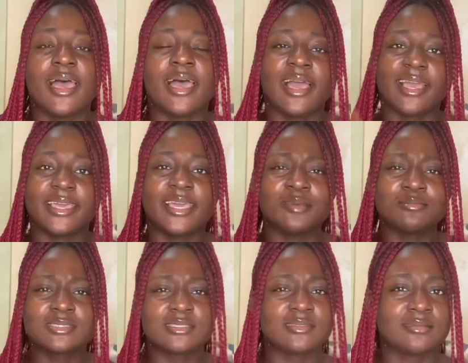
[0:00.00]
I kept
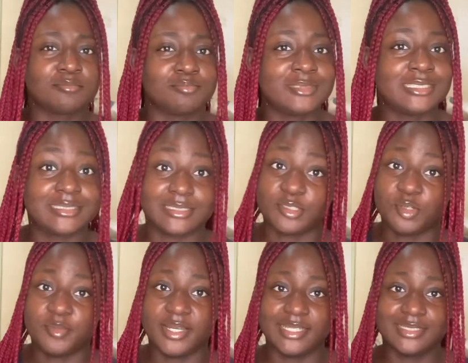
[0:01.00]
this thing on
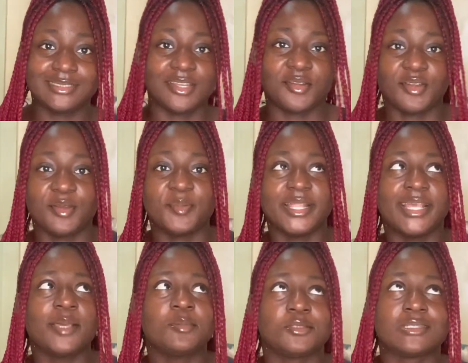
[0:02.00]
my Instagram and I
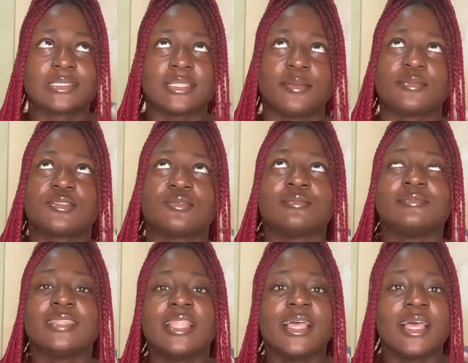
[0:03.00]
kept on Snap too.
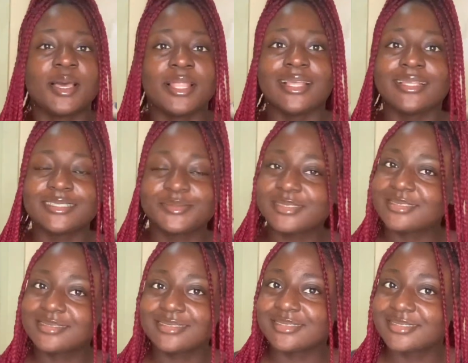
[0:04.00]
Like, it's
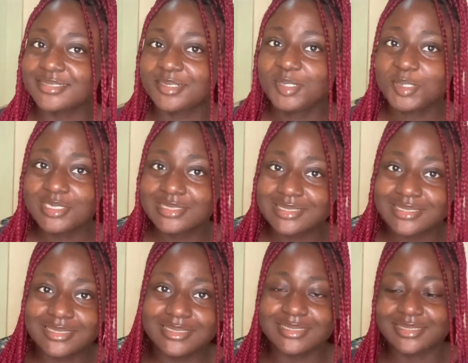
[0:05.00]
been long
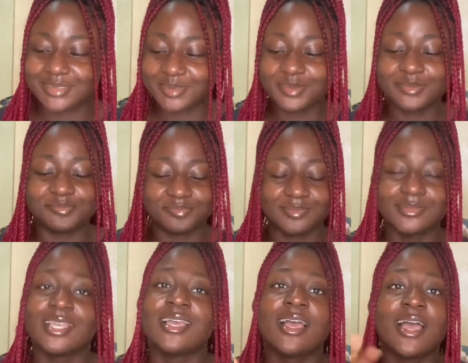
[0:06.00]
since, so
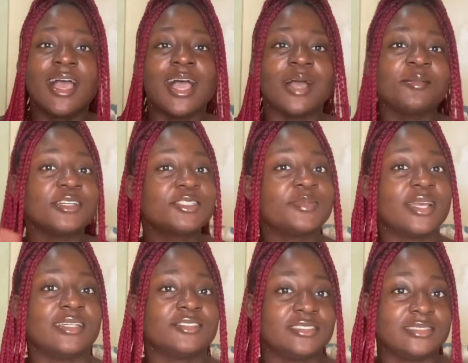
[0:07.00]
I'm going to be
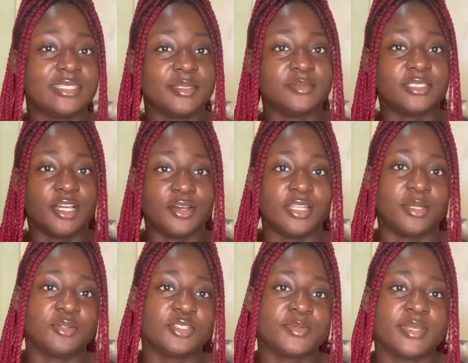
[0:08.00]
asking them now, and I'm
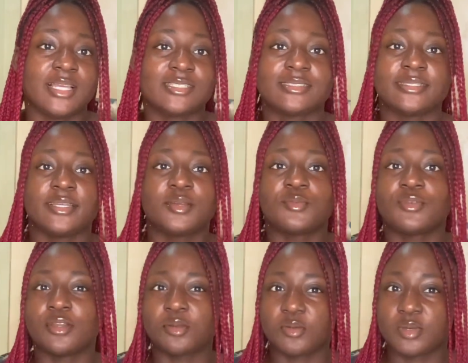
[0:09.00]
going to be asking like
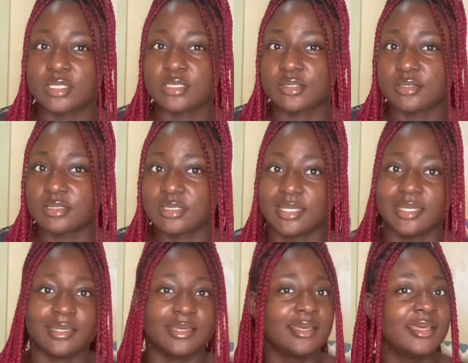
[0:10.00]
random questions,
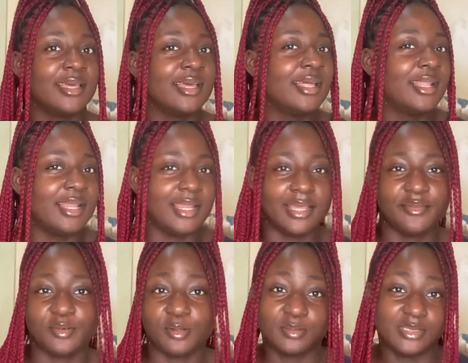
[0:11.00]
like
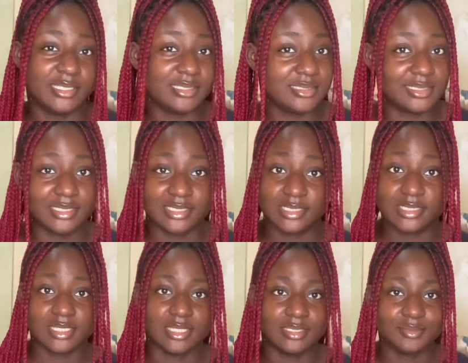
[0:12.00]
life updates ish
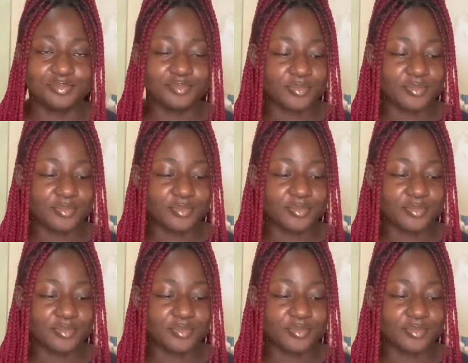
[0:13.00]
thing.